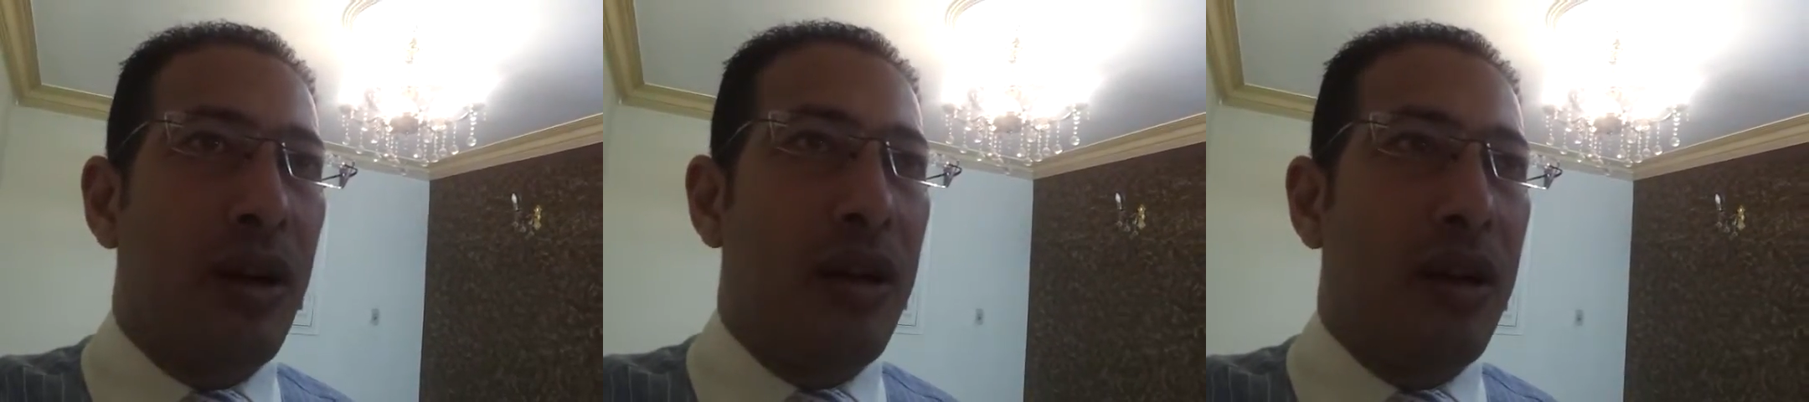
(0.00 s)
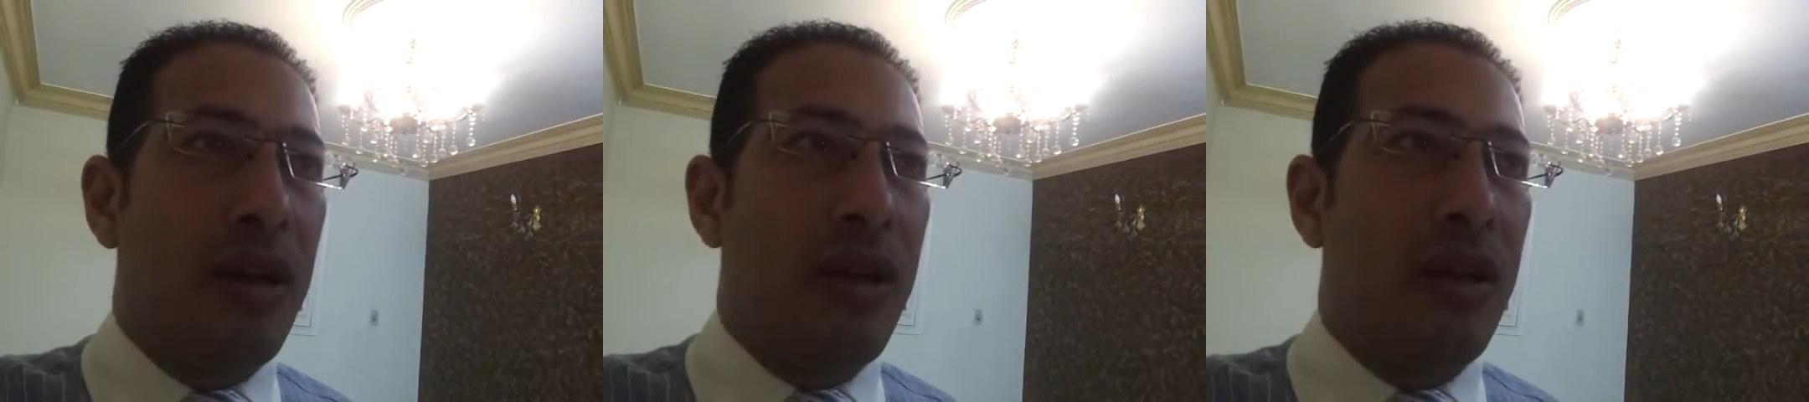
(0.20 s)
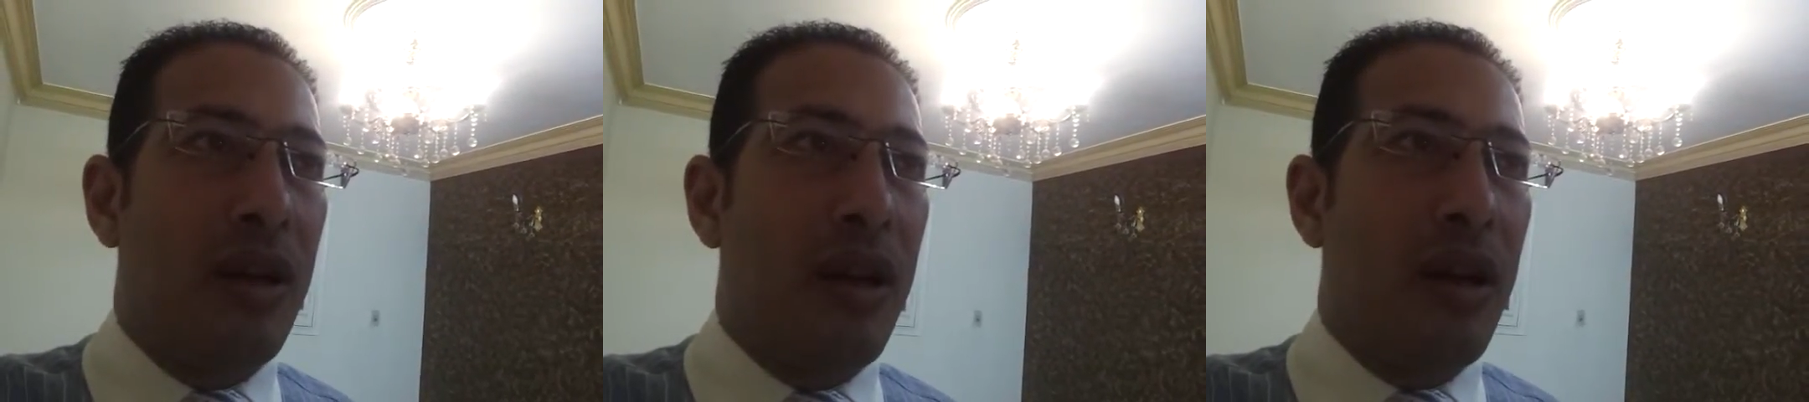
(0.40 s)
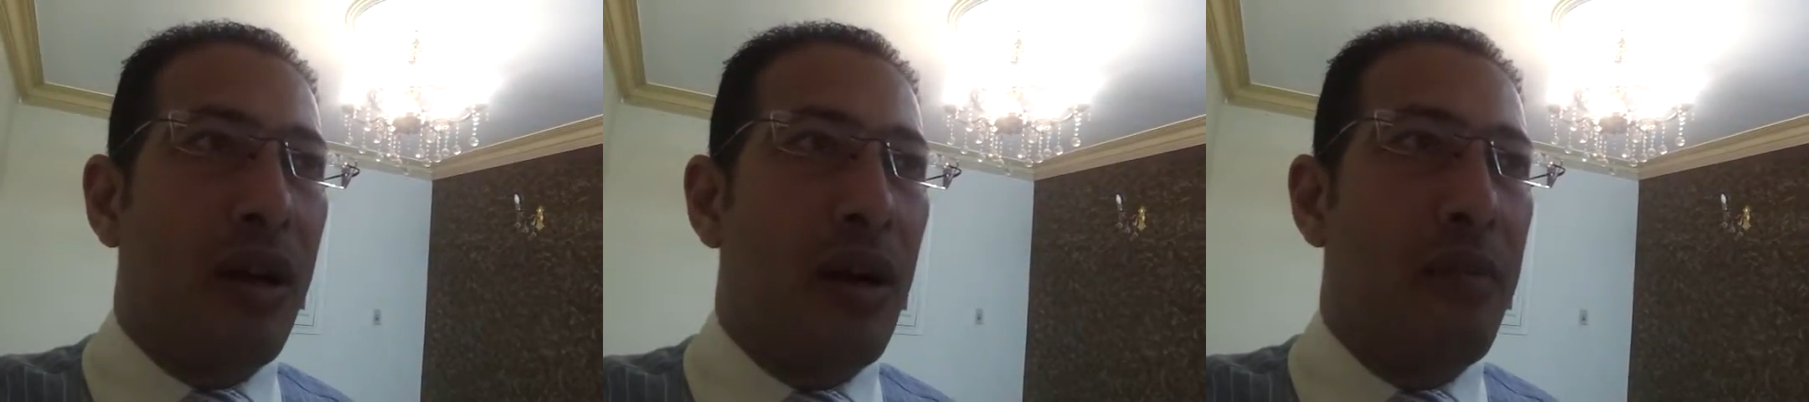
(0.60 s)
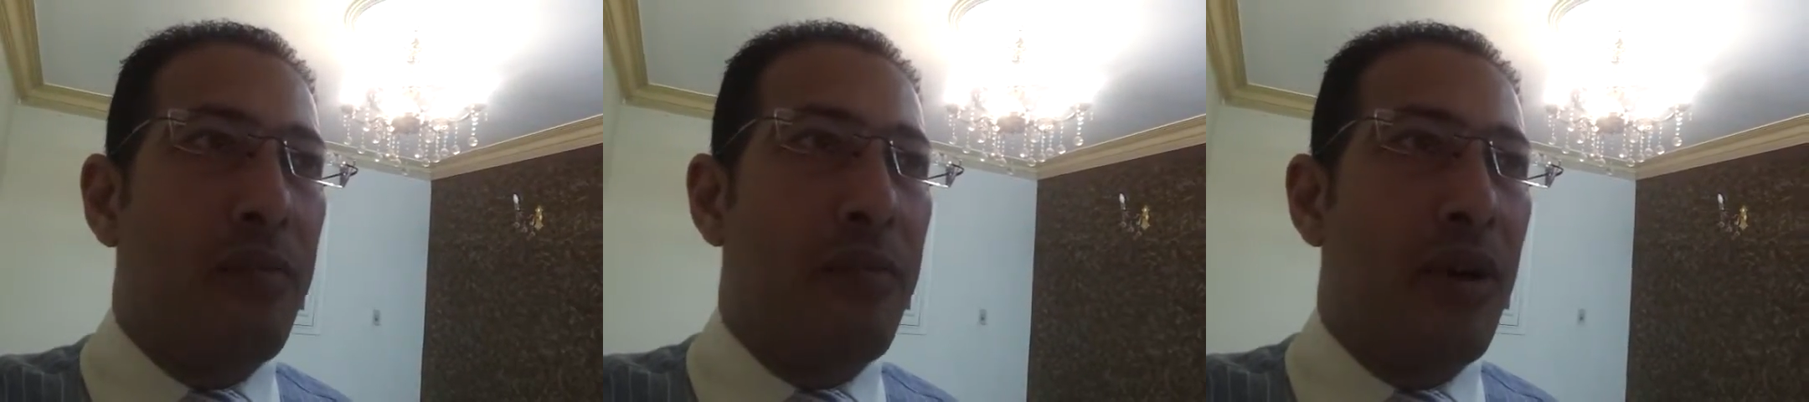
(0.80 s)

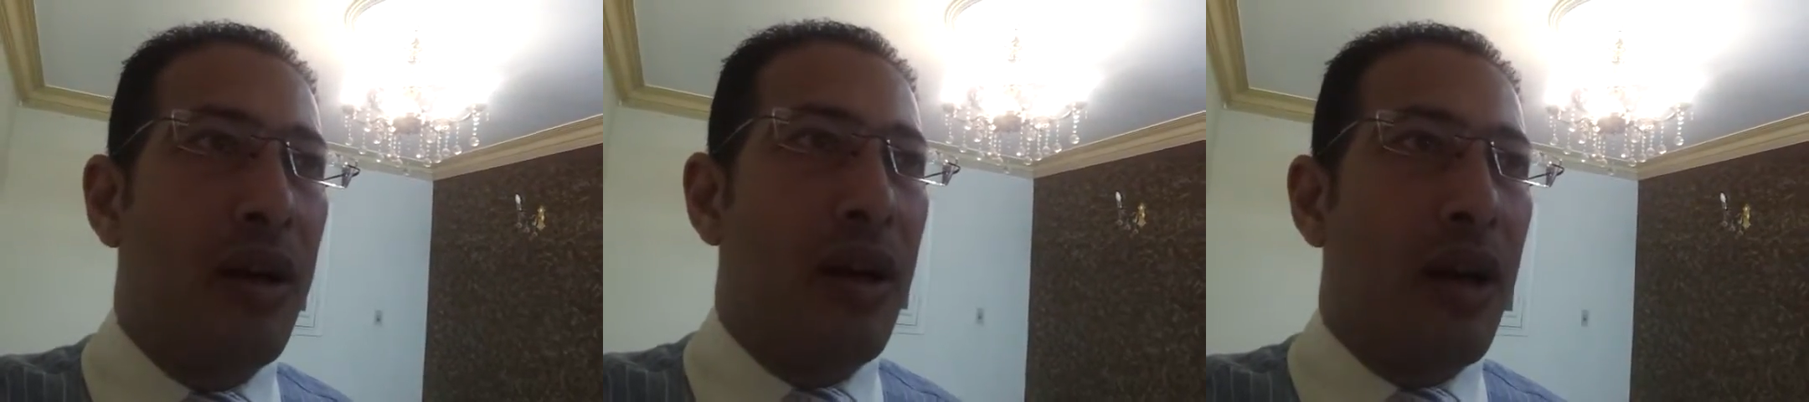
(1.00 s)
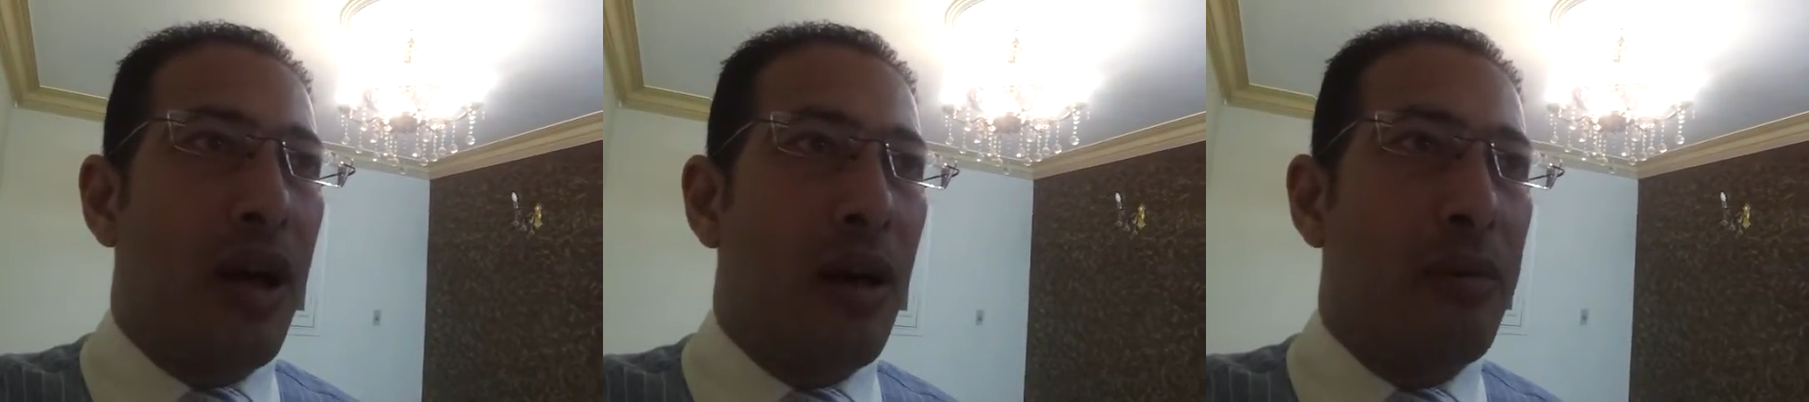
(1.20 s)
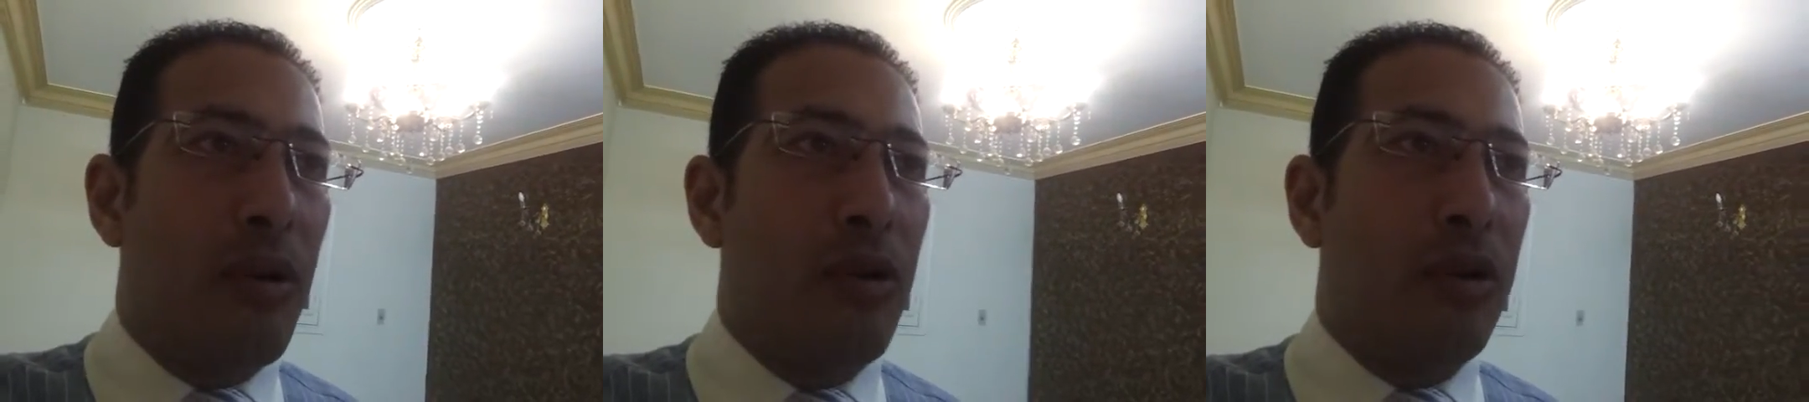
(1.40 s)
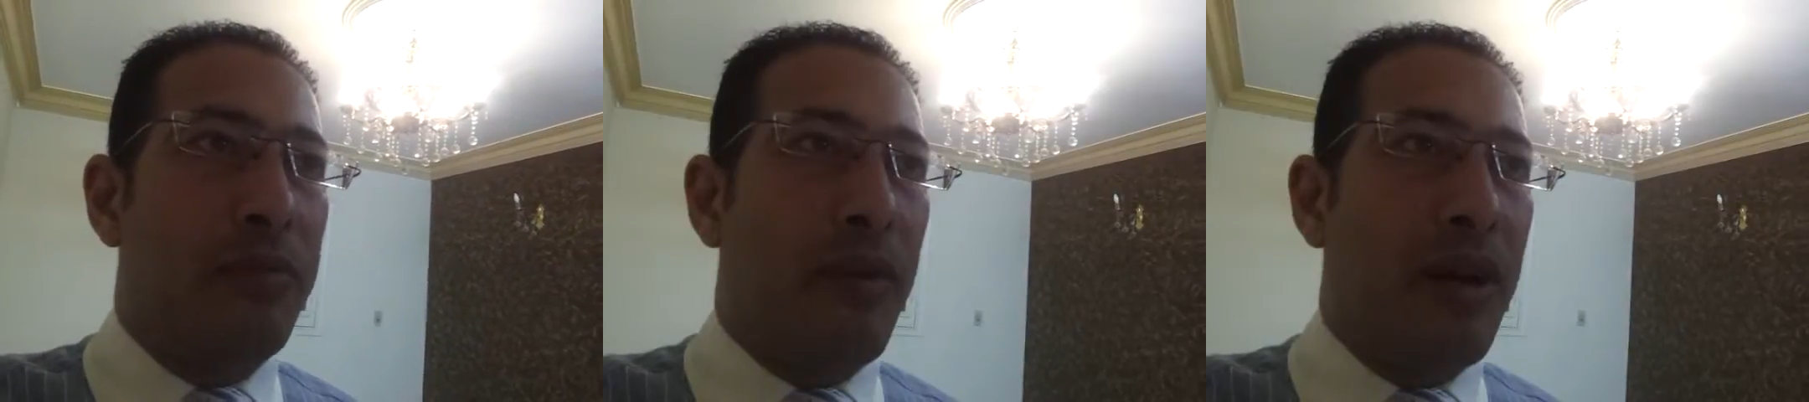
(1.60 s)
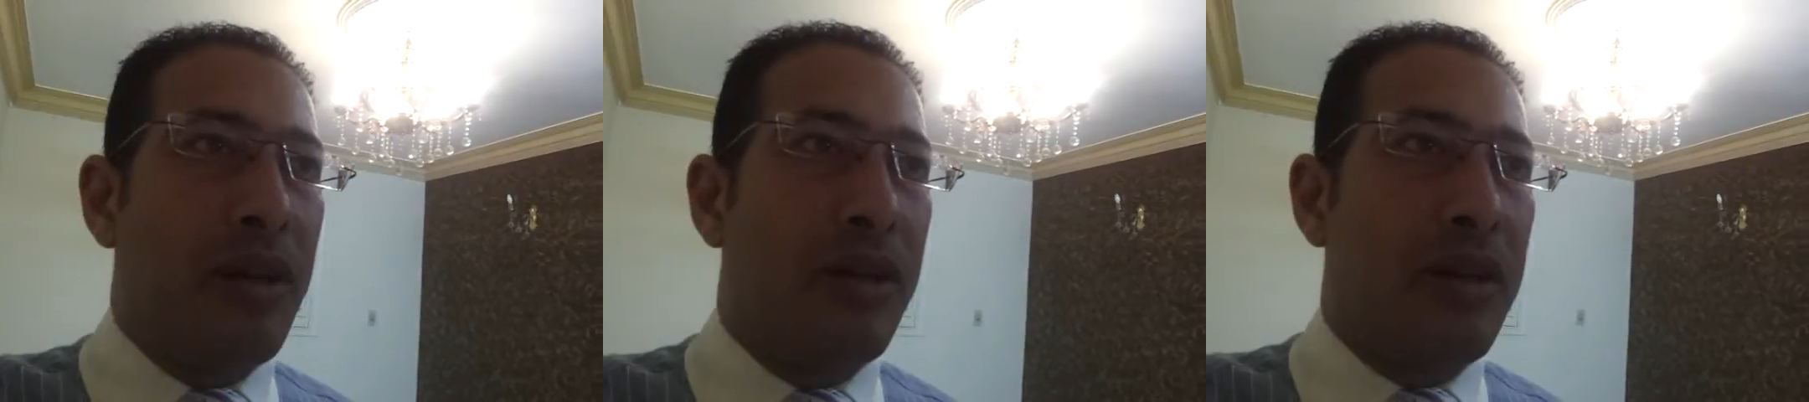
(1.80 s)
income
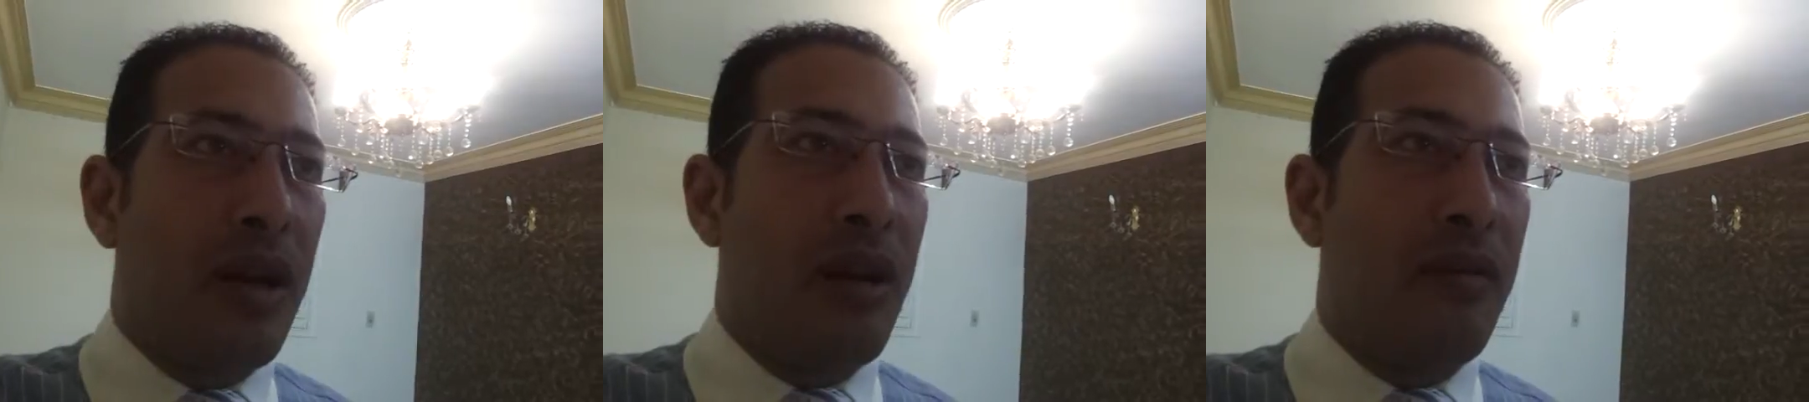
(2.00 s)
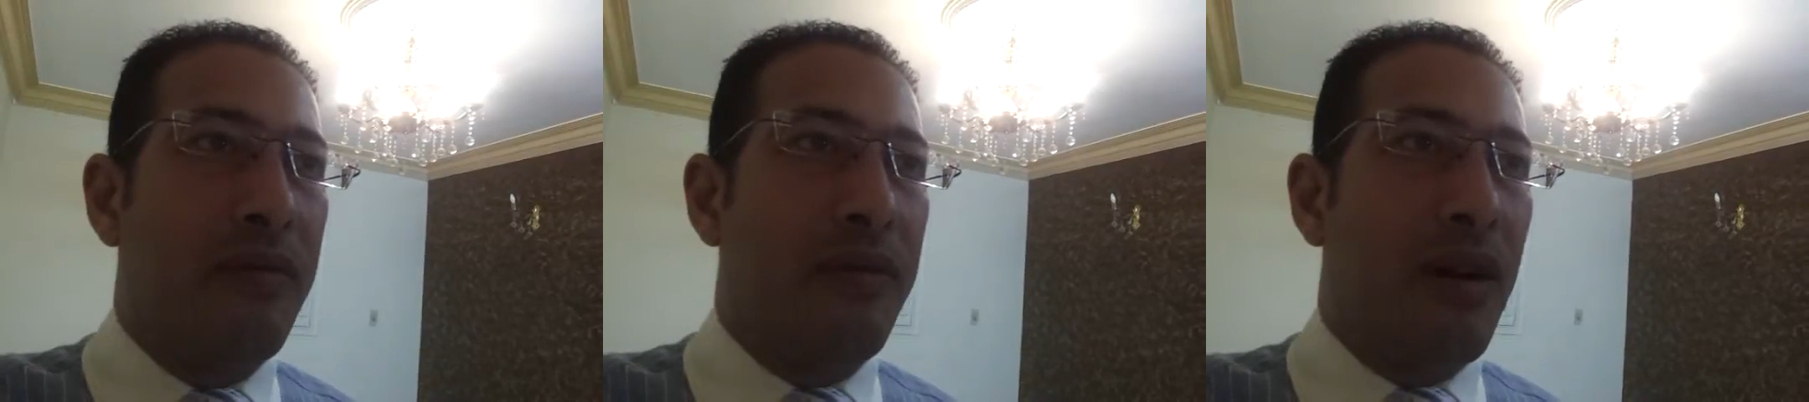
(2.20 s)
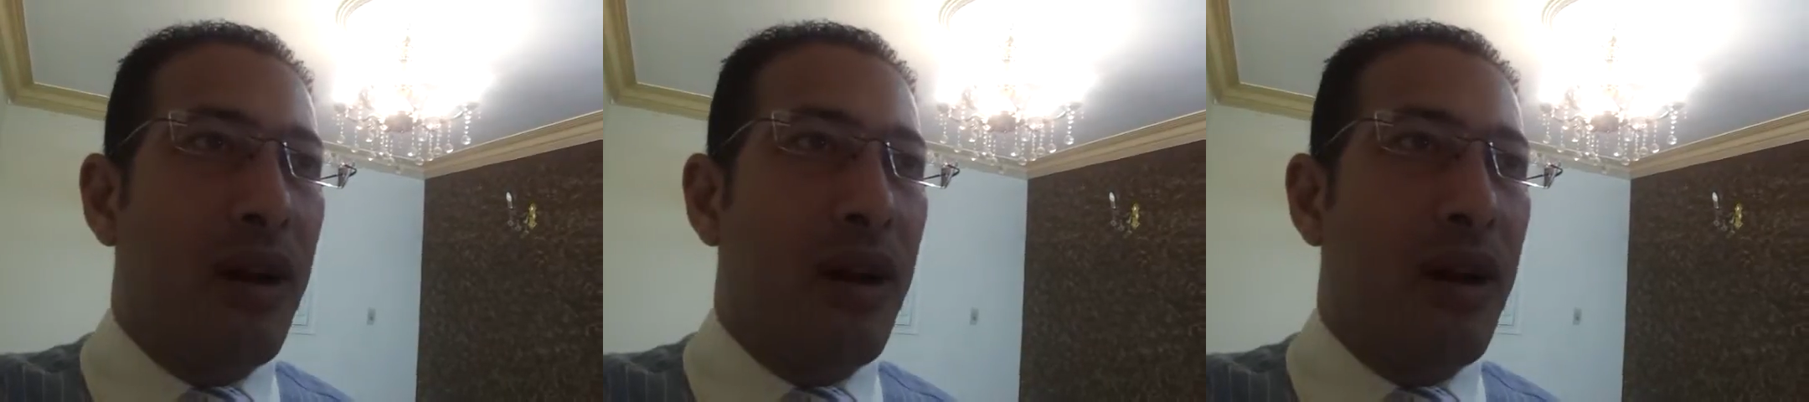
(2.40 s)
about myself.